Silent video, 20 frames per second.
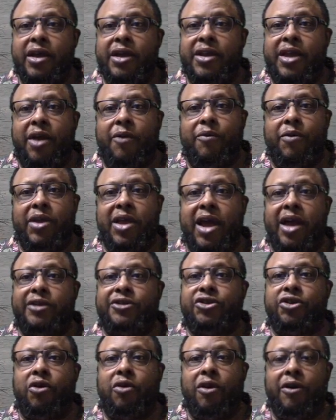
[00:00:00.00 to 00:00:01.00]
they will not
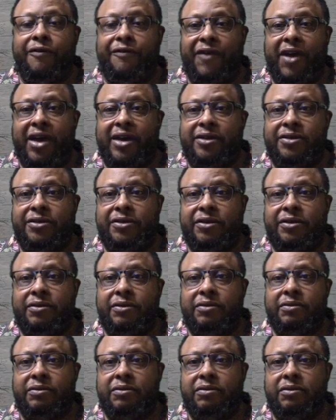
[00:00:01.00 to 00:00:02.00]
show her face
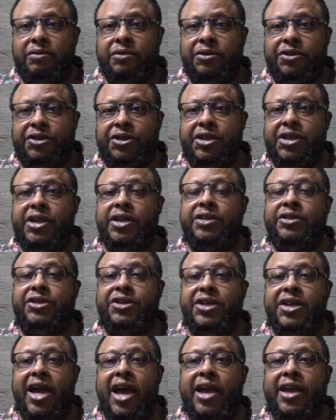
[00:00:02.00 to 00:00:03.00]
she get
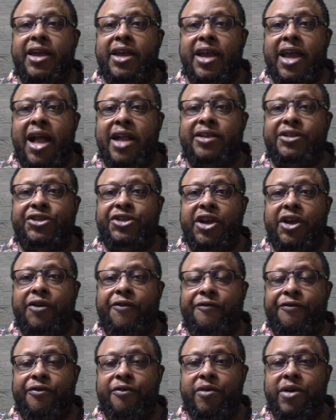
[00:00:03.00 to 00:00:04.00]
she got to get out of
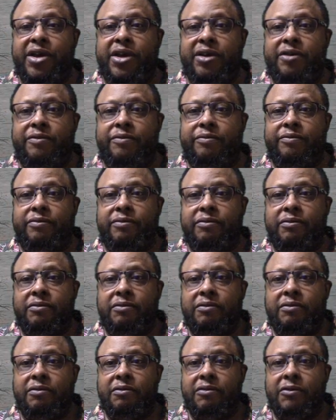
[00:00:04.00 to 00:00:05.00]
jail free
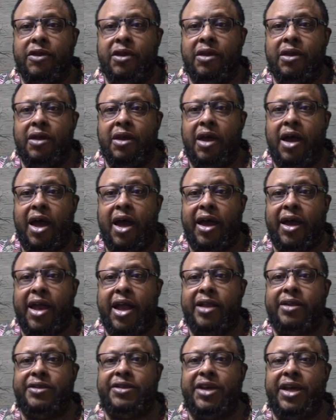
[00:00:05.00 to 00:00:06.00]
i
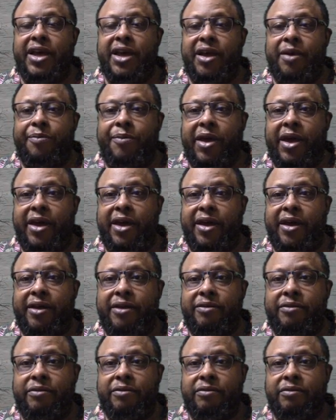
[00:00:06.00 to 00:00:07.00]
got a dead
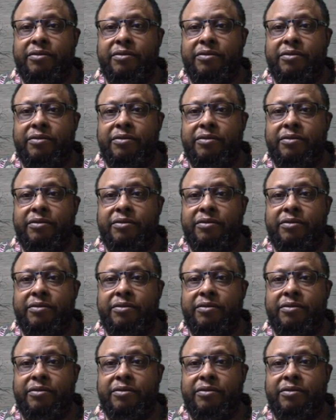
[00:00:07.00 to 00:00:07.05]
man